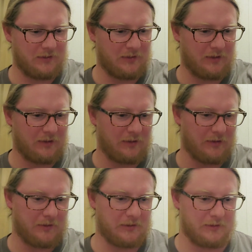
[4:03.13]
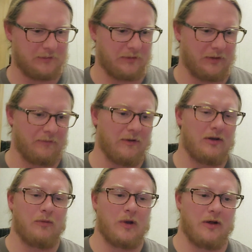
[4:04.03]
They're
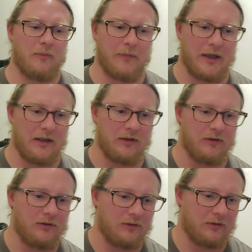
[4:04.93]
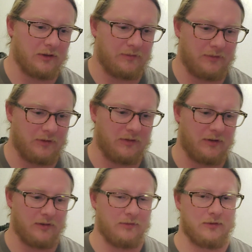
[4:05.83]
very well made. You can definitely
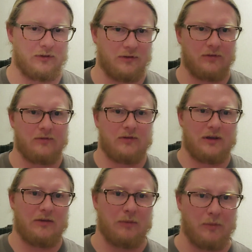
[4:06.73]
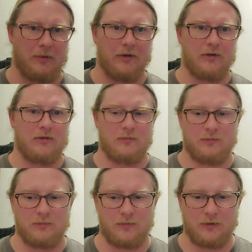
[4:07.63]
tell once you take them apart
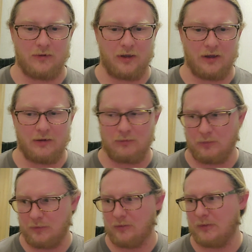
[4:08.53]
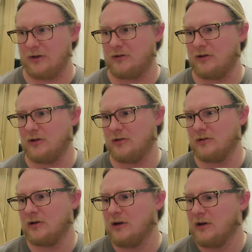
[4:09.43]
and look at them and put them back
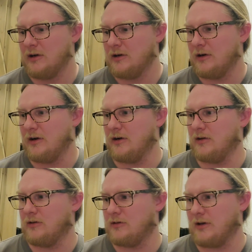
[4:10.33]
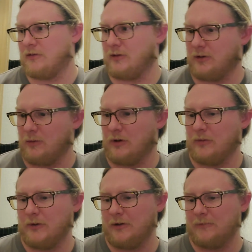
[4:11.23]
together. Definitely well
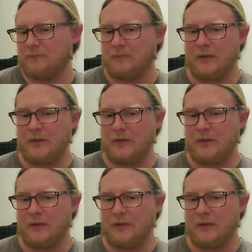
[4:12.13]
made.